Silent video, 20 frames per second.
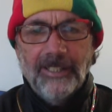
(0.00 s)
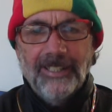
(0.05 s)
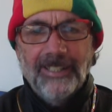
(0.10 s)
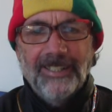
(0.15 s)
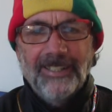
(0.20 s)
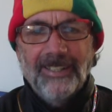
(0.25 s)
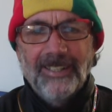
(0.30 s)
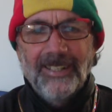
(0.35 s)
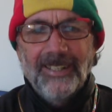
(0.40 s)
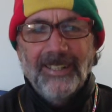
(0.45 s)

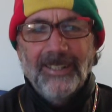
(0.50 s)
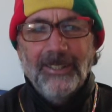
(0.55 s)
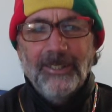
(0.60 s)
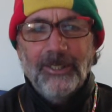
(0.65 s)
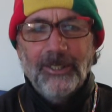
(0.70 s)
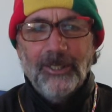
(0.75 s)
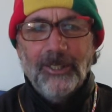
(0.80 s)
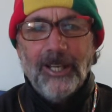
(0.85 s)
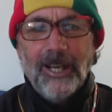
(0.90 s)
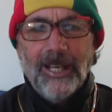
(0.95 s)

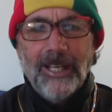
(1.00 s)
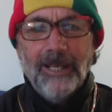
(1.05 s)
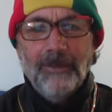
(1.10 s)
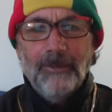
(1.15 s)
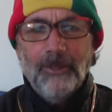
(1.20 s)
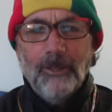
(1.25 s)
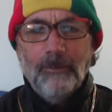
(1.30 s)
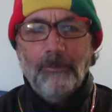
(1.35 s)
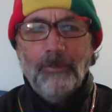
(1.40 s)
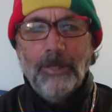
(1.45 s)
I
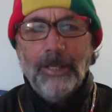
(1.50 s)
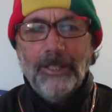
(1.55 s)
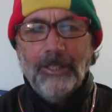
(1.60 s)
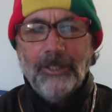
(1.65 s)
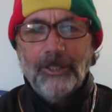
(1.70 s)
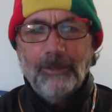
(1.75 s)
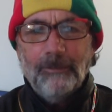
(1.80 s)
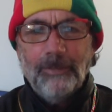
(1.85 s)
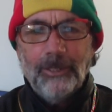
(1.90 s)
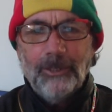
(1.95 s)
am your
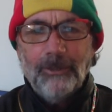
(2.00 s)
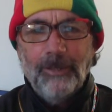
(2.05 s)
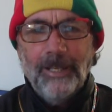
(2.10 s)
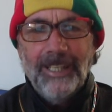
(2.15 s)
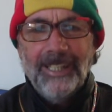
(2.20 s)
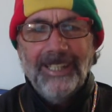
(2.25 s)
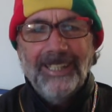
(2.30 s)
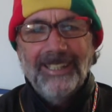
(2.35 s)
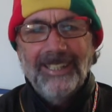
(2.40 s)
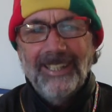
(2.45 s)
bridge
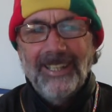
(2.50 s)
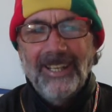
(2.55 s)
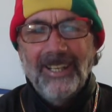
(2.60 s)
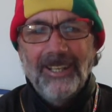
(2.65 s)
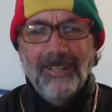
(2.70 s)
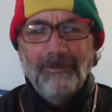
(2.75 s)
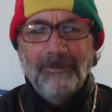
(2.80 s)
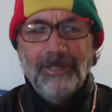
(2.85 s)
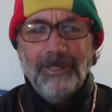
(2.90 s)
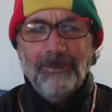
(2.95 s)
between
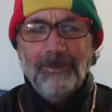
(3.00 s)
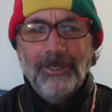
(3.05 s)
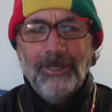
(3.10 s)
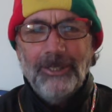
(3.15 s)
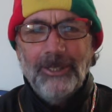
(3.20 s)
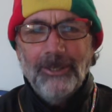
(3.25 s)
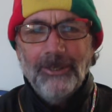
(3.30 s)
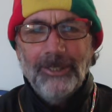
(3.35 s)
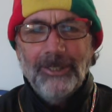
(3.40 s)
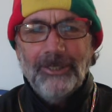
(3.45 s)

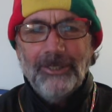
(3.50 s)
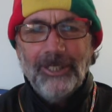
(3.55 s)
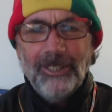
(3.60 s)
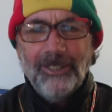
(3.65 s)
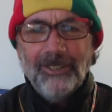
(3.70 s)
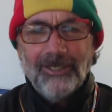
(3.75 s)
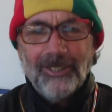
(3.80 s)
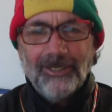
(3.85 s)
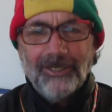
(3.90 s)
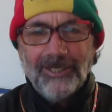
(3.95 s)
you and
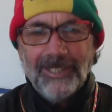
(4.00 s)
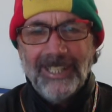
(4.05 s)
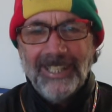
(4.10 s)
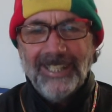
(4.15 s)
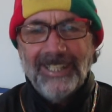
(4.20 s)
Jesus.